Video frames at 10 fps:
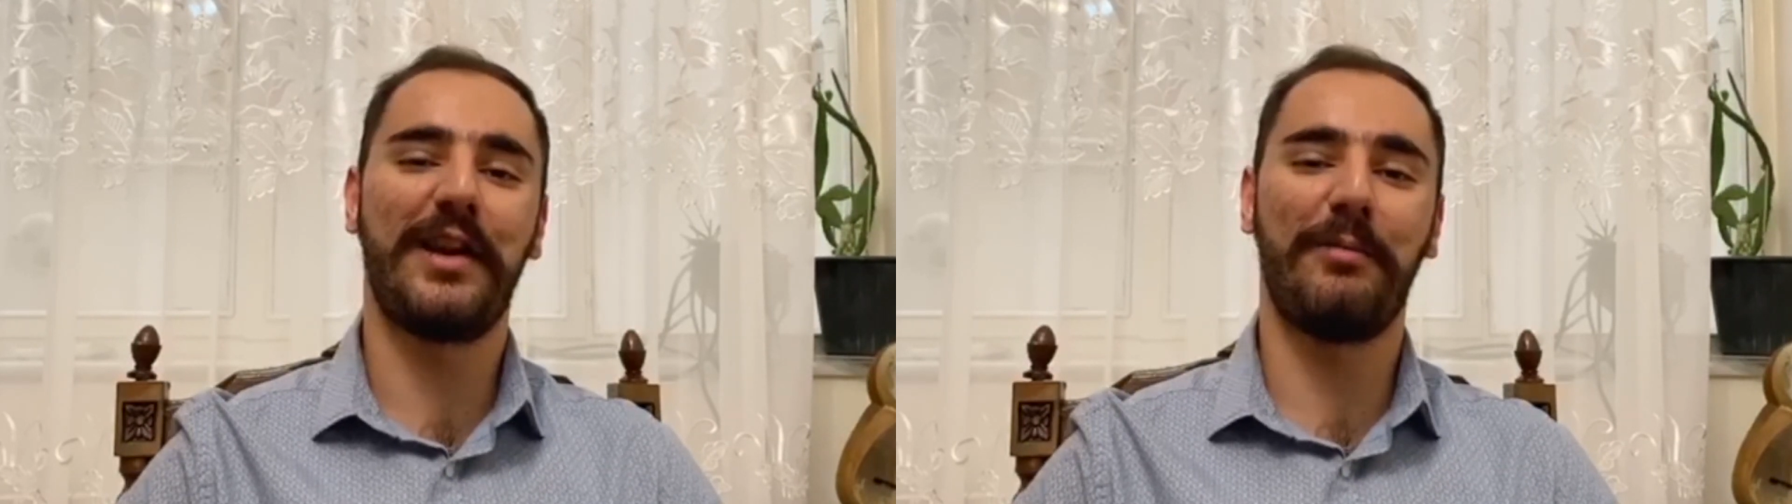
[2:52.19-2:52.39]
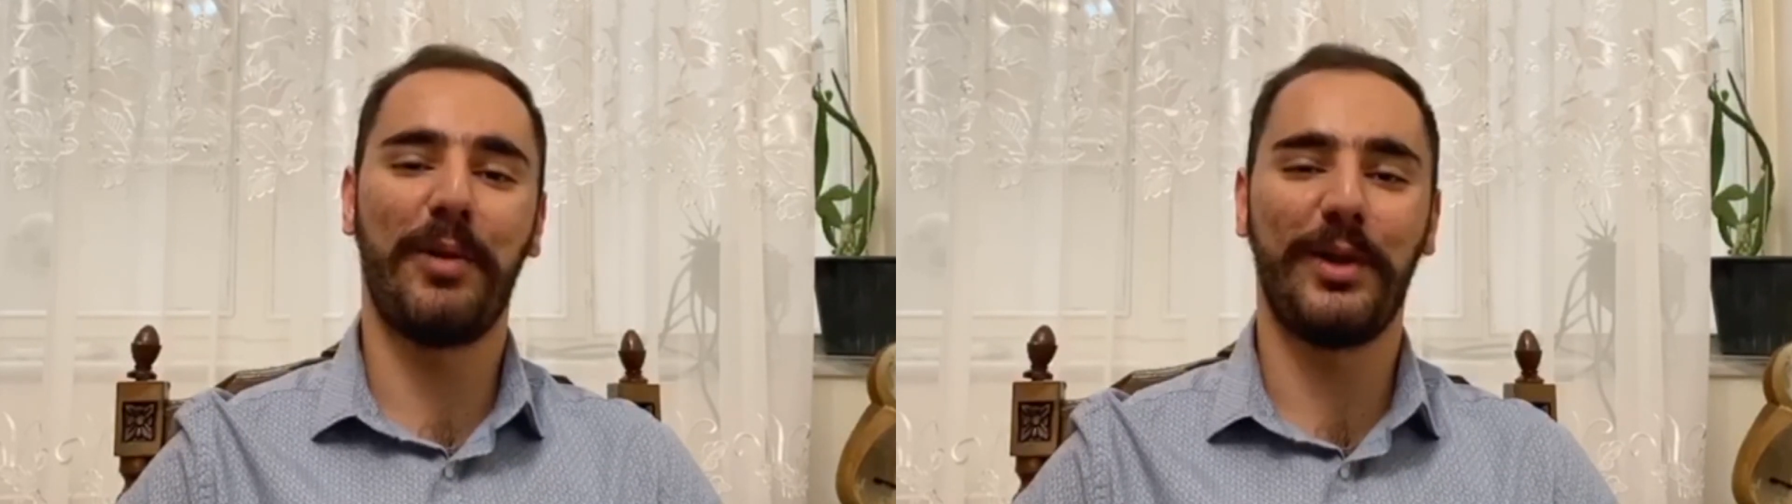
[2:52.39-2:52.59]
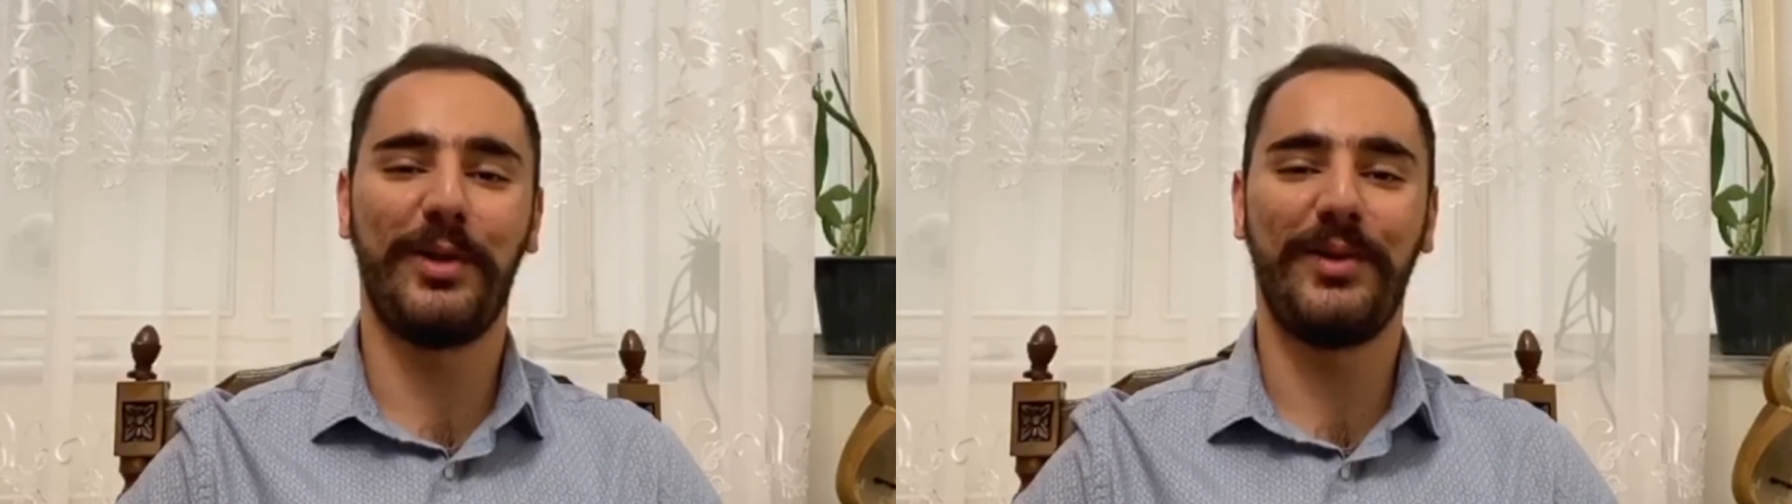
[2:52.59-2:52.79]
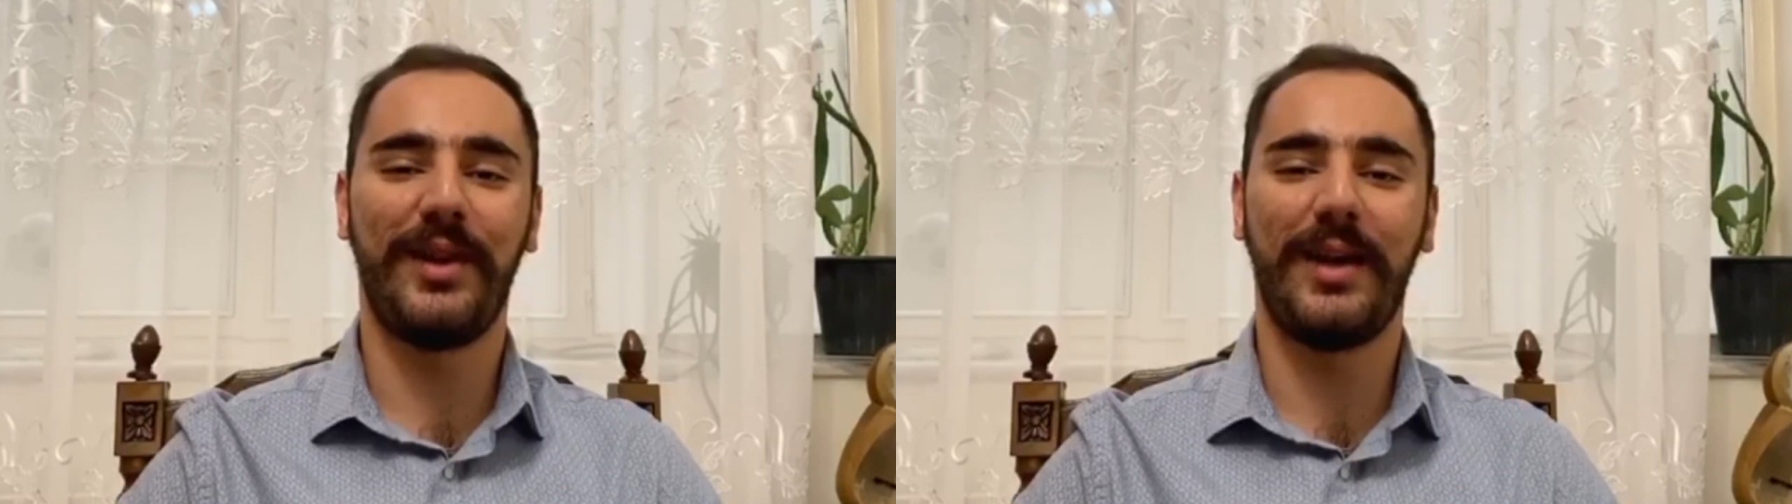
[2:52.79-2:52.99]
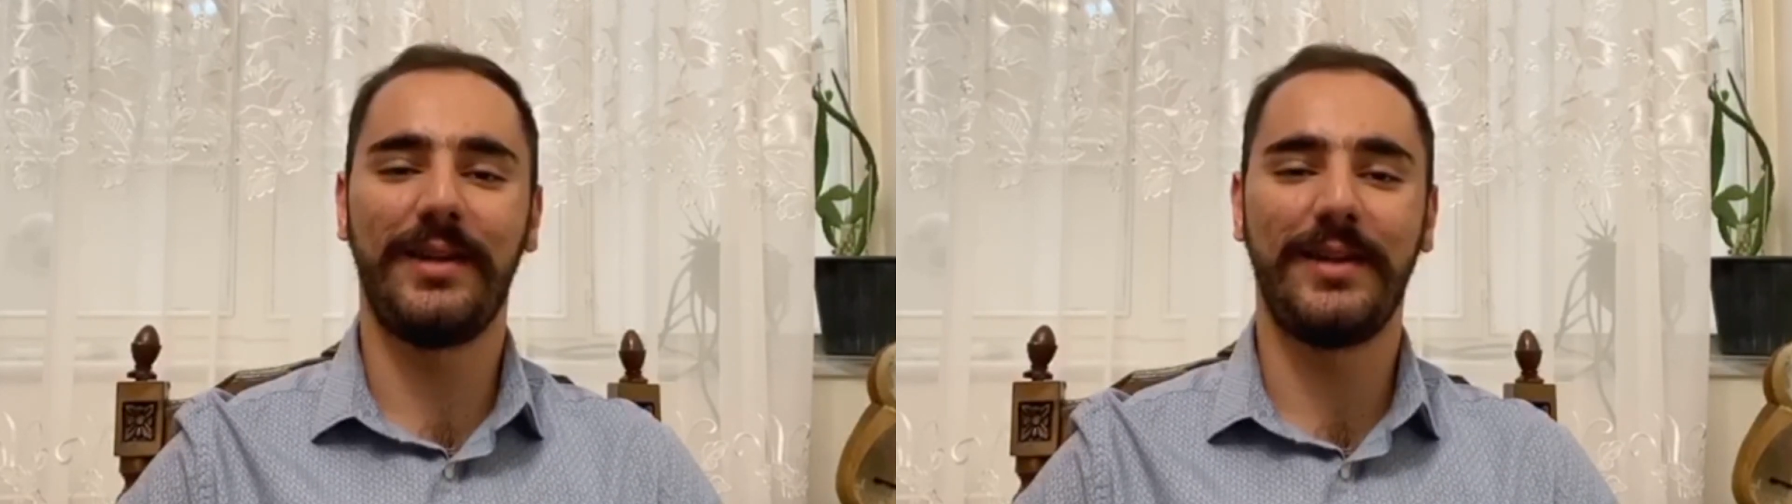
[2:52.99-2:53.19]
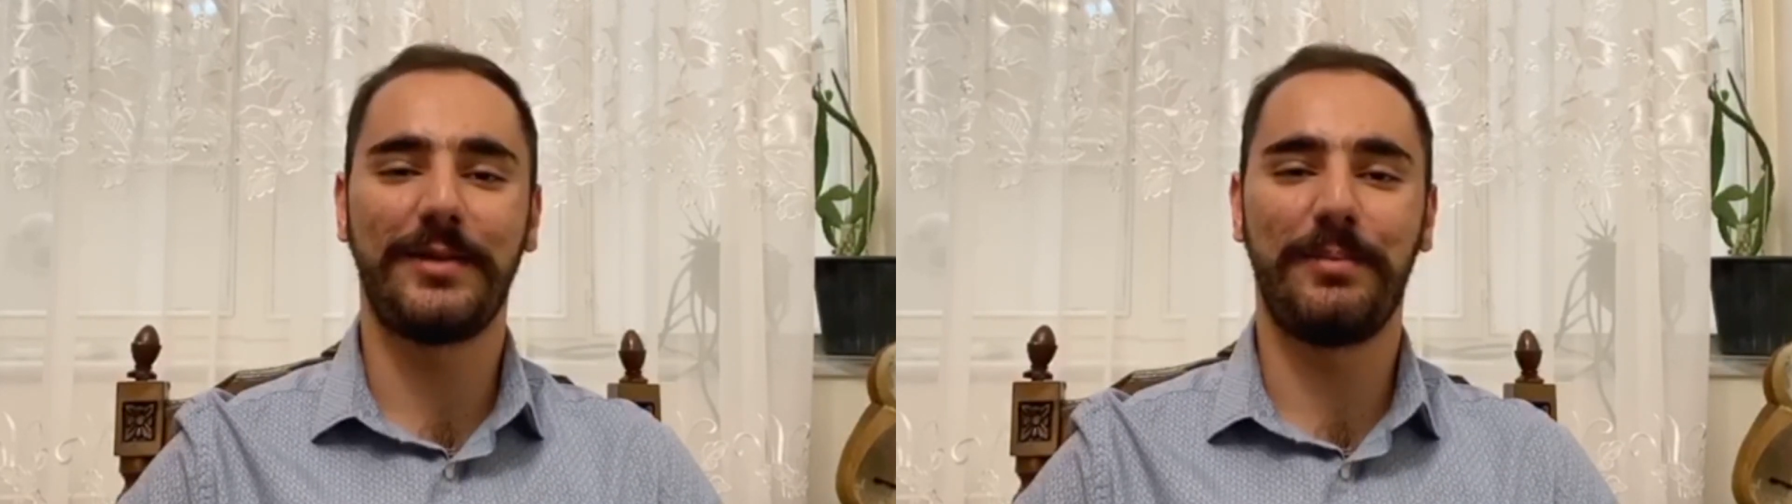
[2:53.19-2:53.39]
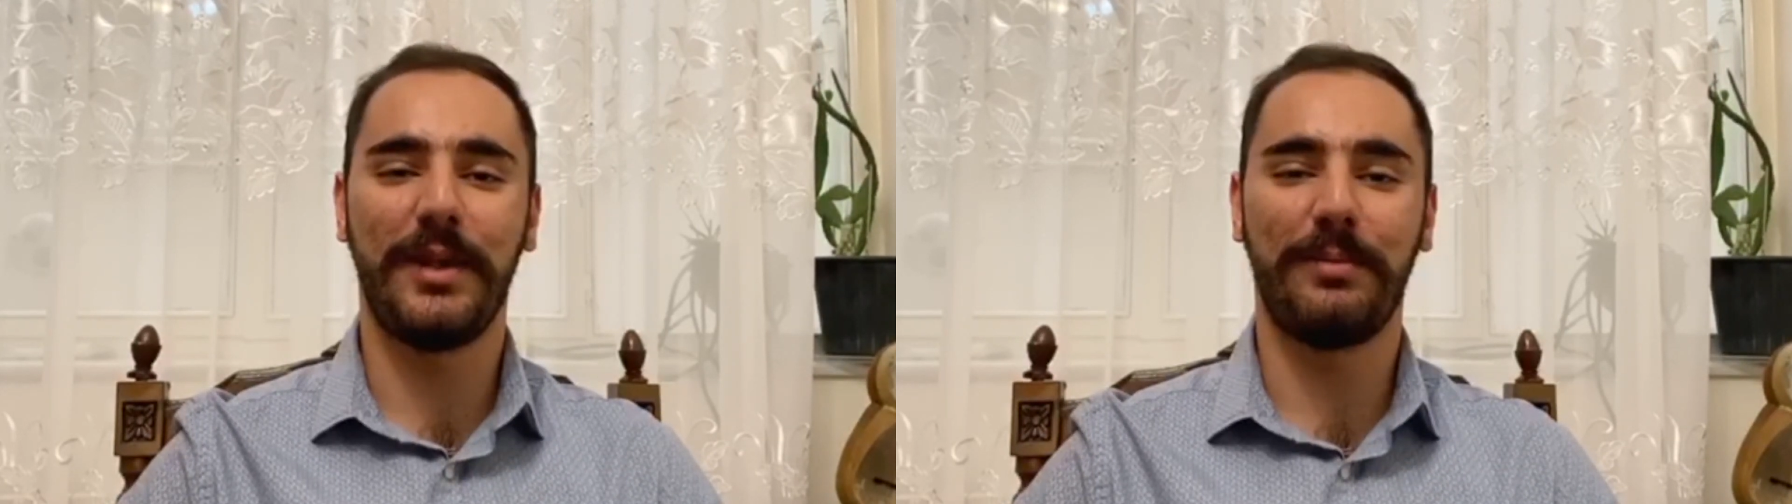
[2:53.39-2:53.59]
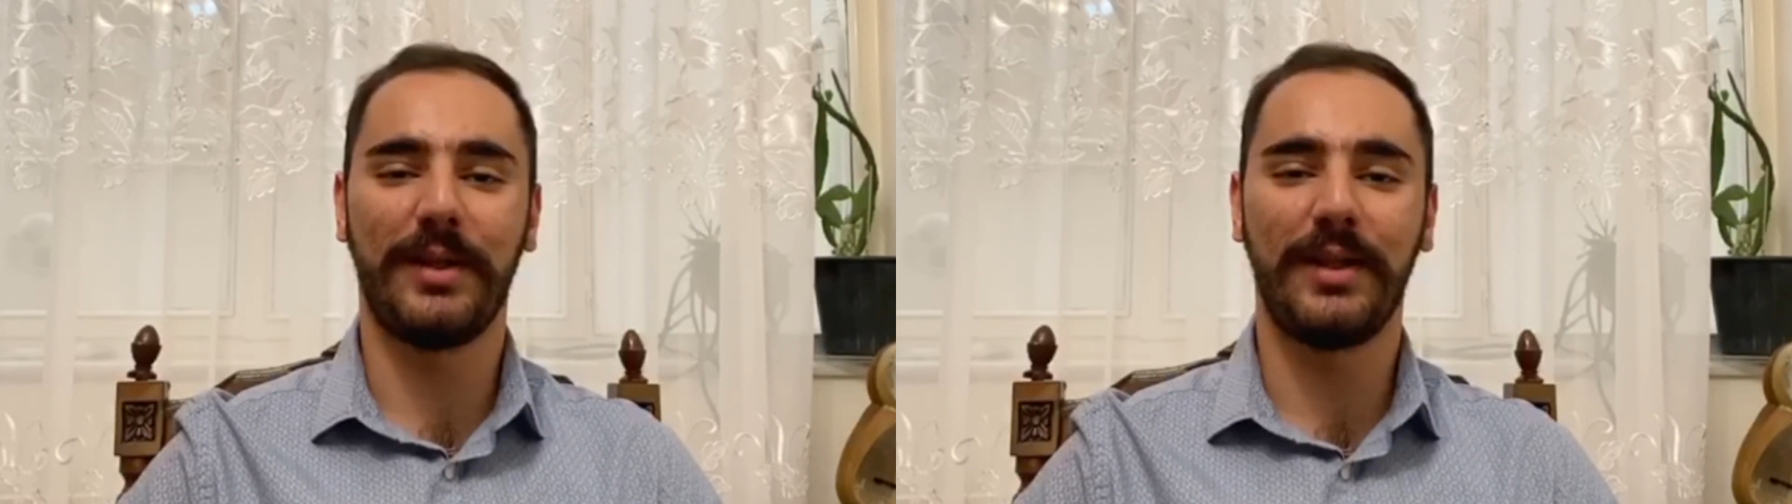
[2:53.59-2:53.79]
of Bologna and its
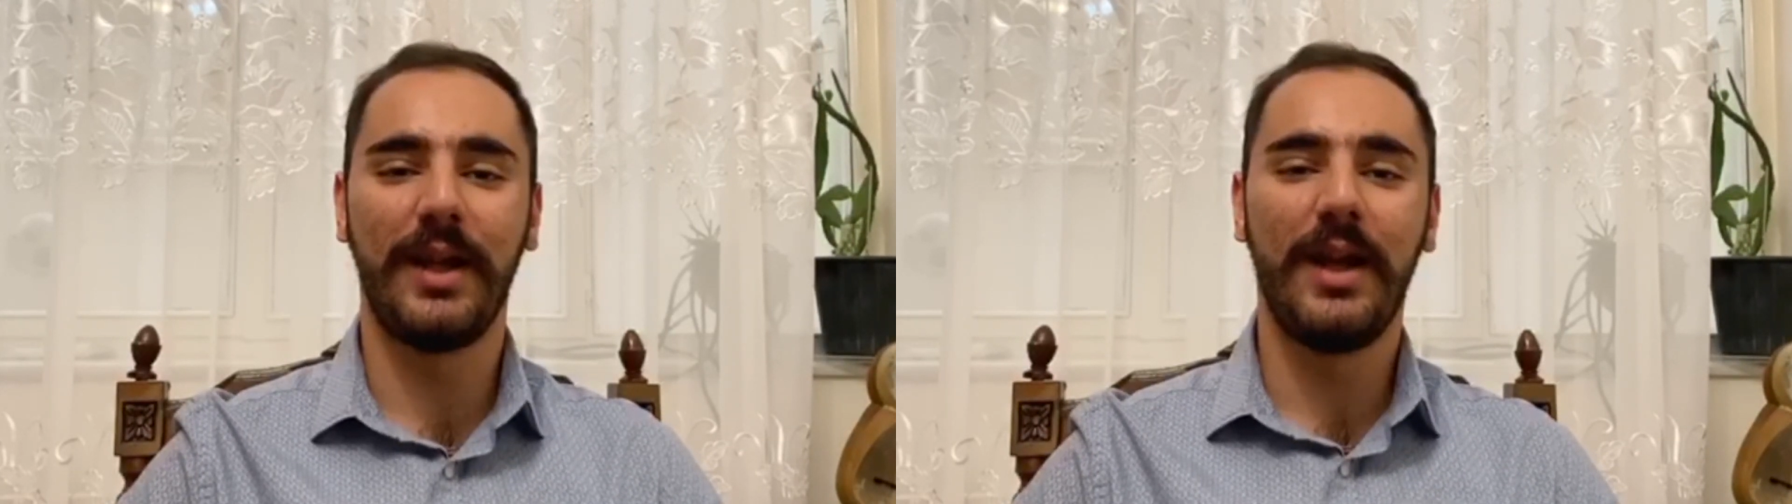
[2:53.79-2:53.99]
people.